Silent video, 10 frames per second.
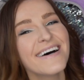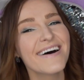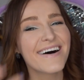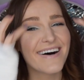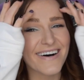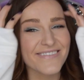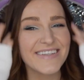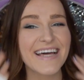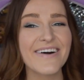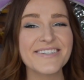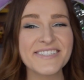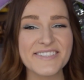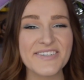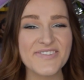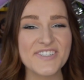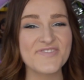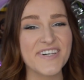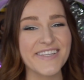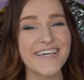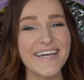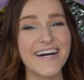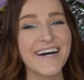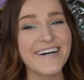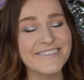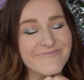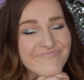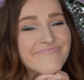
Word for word: oh, but that was so much fun, Leah.